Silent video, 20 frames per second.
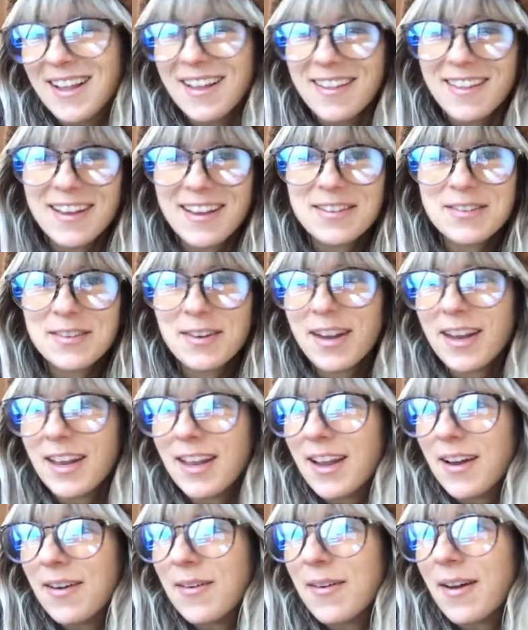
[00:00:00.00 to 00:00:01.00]
Thanks for hanging
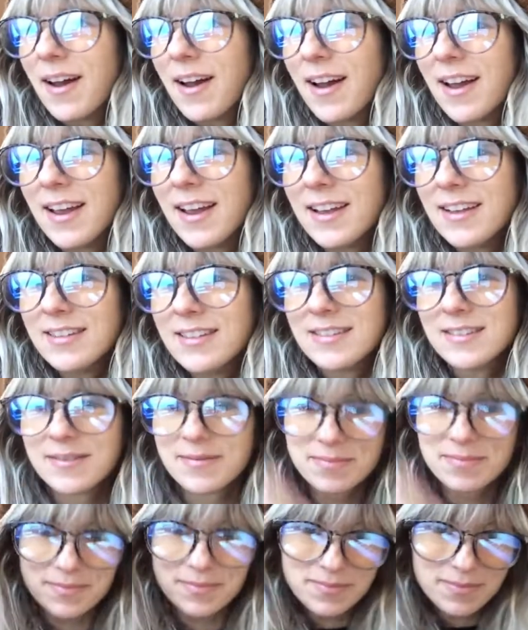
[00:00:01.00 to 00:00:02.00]
out, guys.
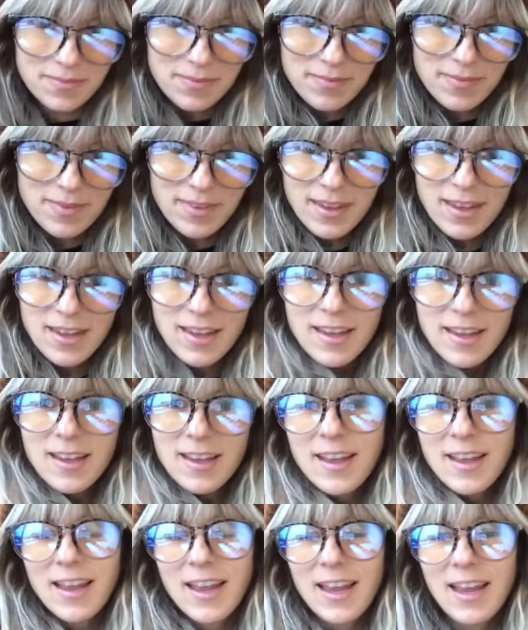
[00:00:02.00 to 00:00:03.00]

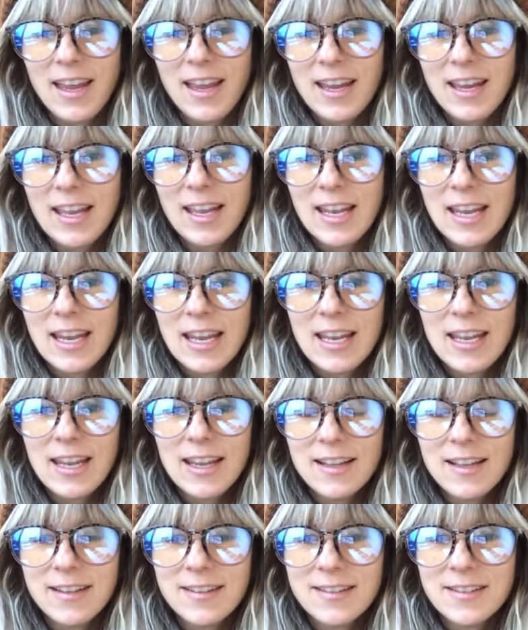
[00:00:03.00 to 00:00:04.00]
Hey,
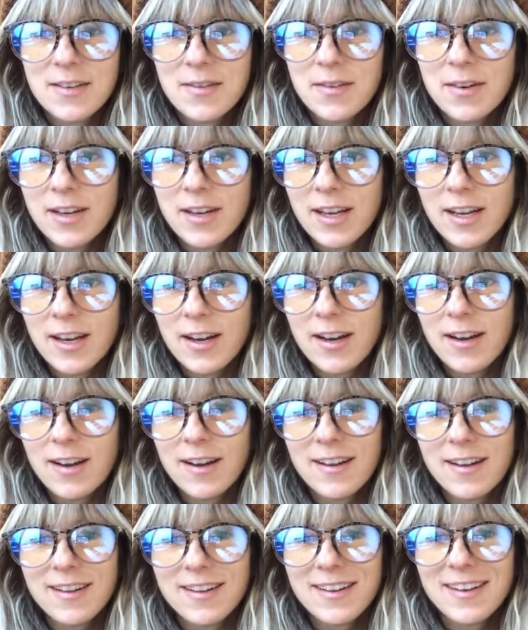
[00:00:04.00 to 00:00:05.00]
Canadians over
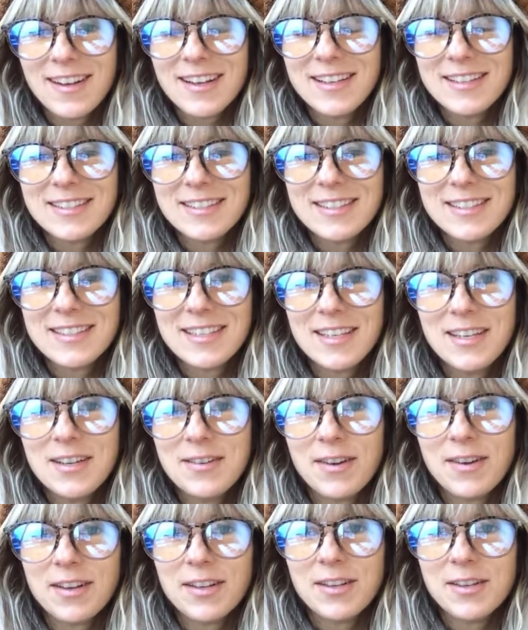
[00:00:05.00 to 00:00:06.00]
here. Nice to see you
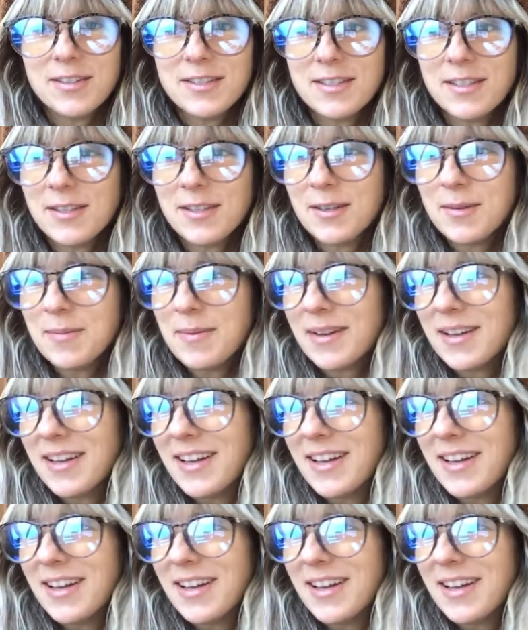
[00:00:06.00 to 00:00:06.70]
on YouTube.